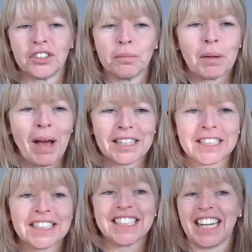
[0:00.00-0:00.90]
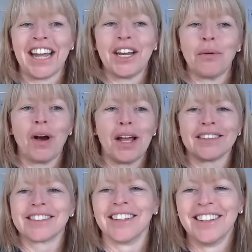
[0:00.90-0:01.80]
you'd be back to C anyway.
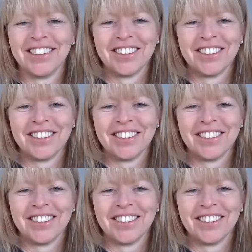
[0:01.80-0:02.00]
So,